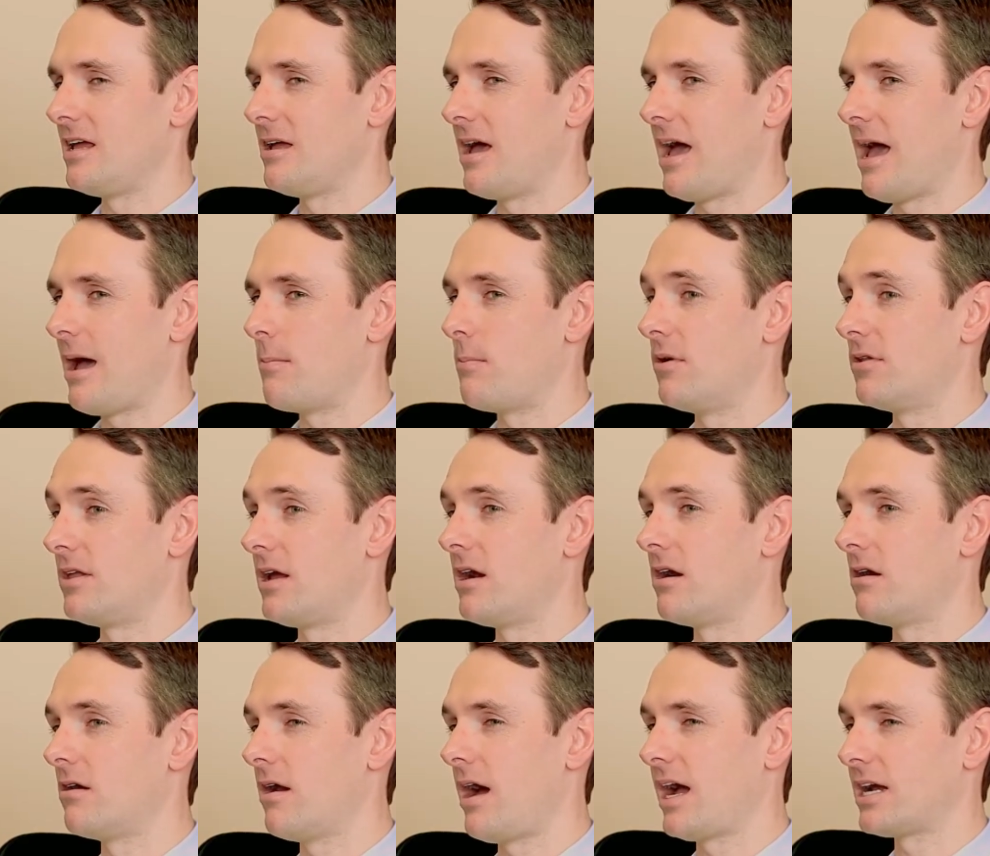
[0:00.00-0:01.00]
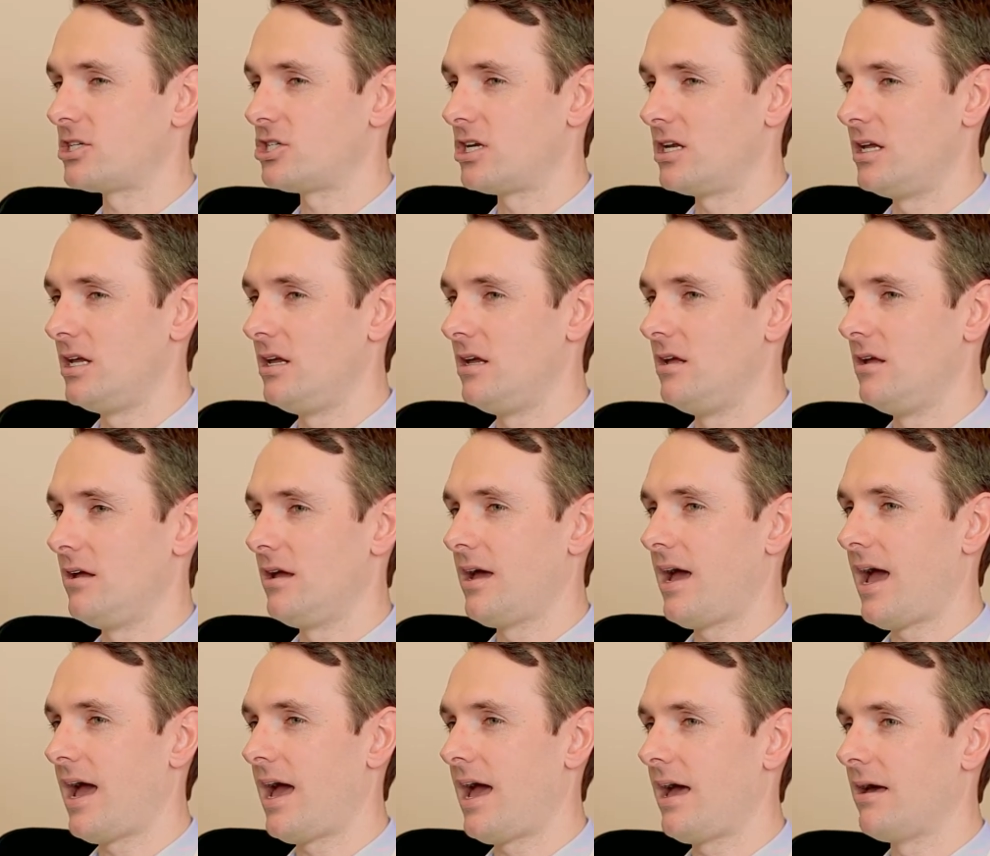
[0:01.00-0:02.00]
but they're actually
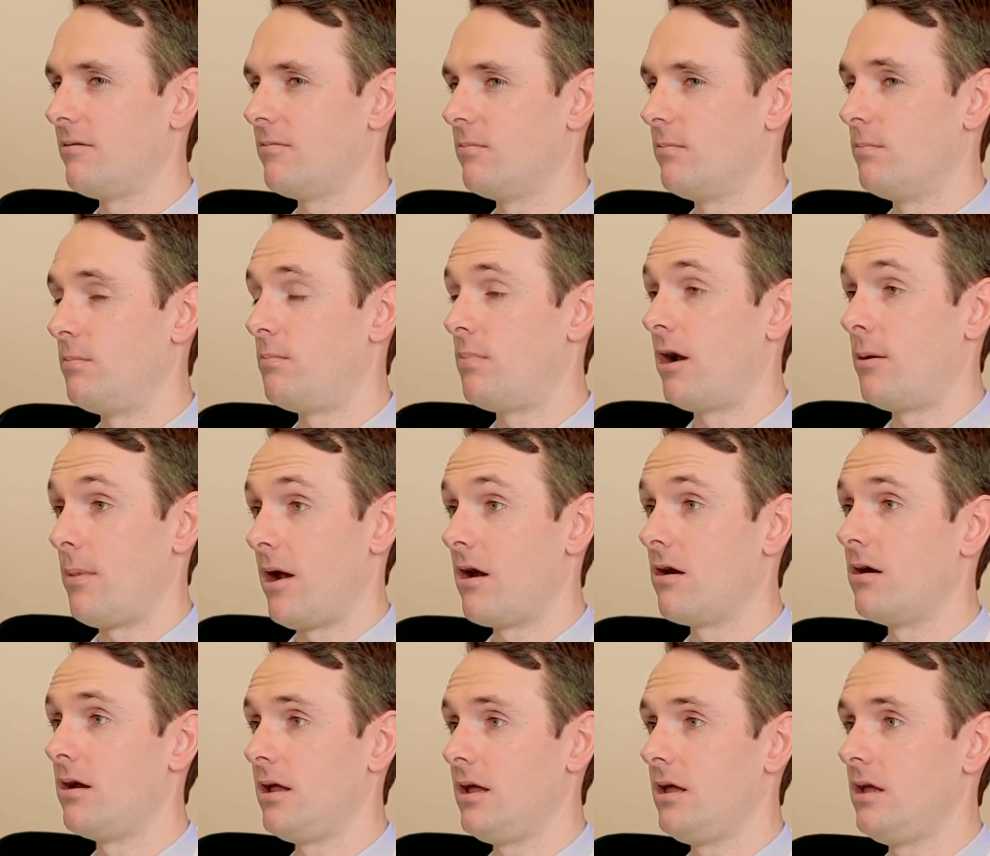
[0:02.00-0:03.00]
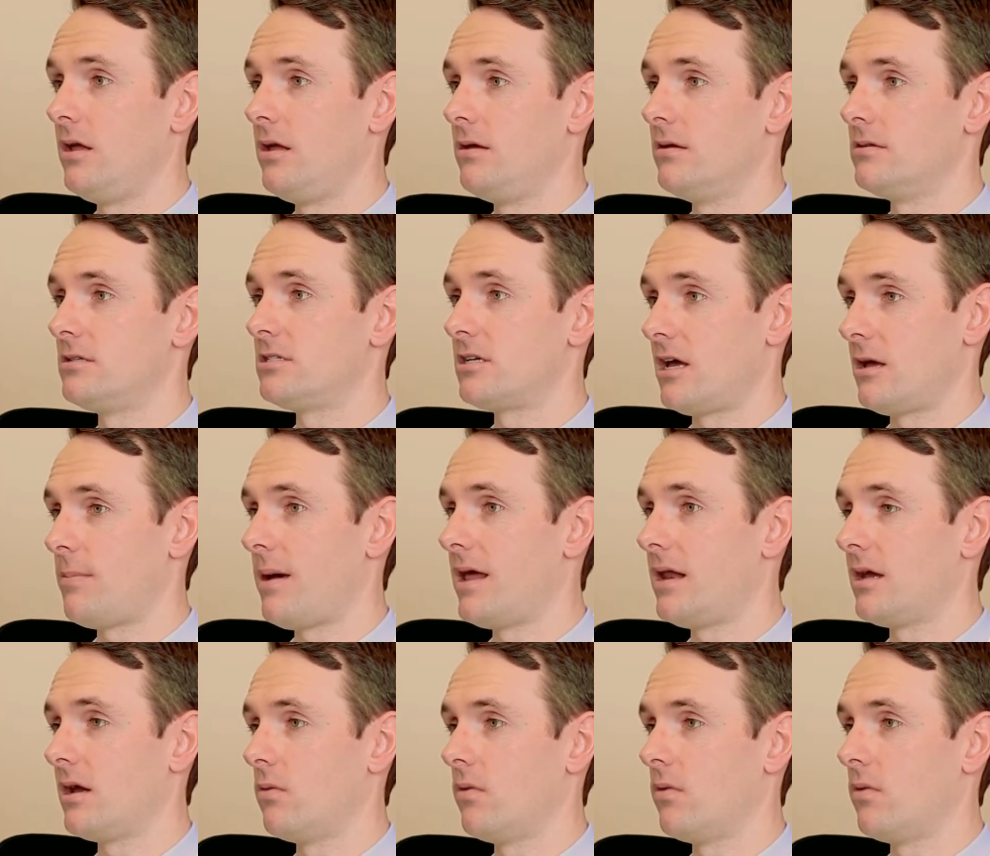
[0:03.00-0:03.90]
primarily diabetic